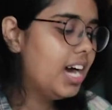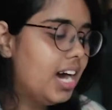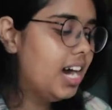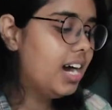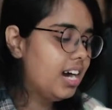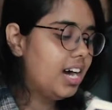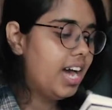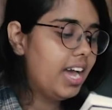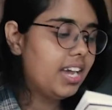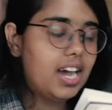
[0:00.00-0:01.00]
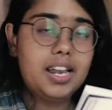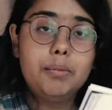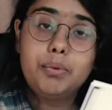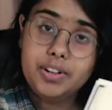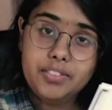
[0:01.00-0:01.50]
I got a
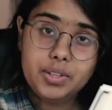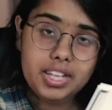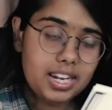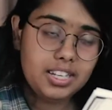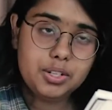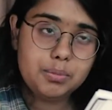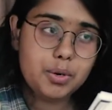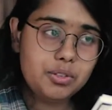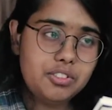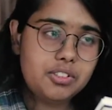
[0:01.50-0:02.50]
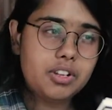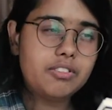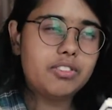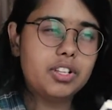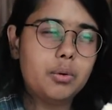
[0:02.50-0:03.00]
preview that I need to post
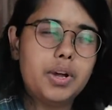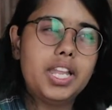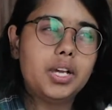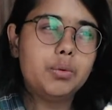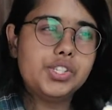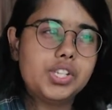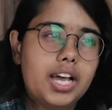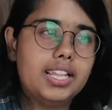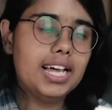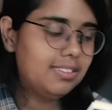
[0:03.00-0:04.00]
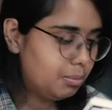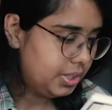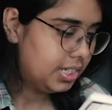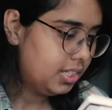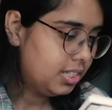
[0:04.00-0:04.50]
for the wedding we shot last
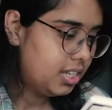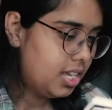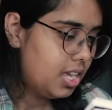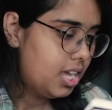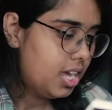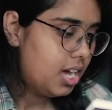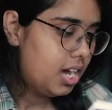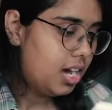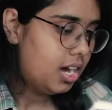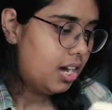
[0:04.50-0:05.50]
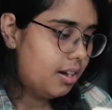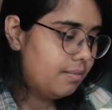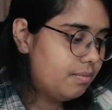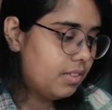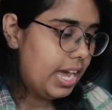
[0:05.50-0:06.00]
weekend.
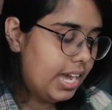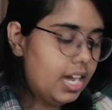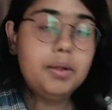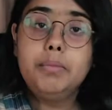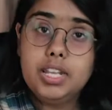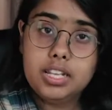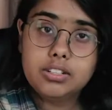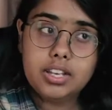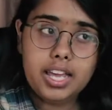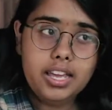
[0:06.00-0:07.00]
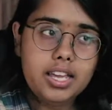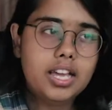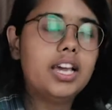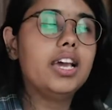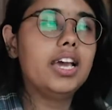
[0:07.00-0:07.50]
I got a meeting today
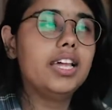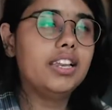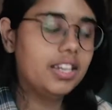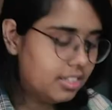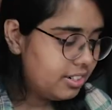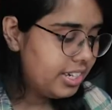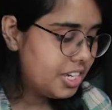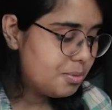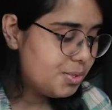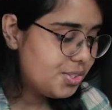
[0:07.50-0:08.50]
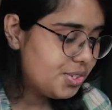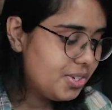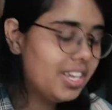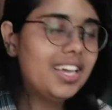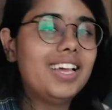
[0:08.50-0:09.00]
and another engagement
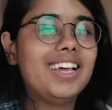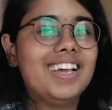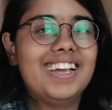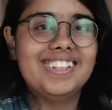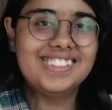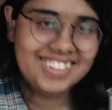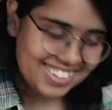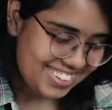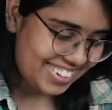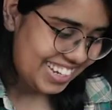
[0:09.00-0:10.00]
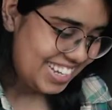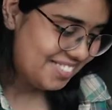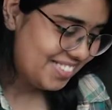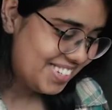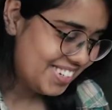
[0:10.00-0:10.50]
shoot and another
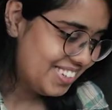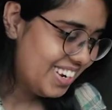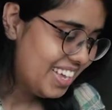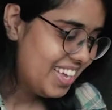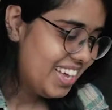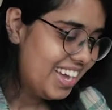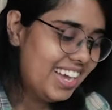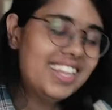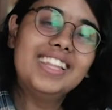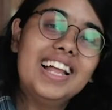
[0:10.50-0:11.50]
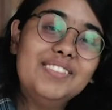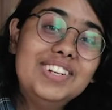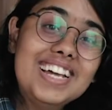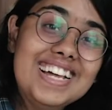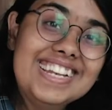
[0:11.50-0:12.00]
engagement shoot, and then I'll
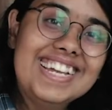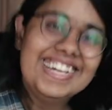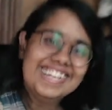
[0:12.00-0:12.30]
be done.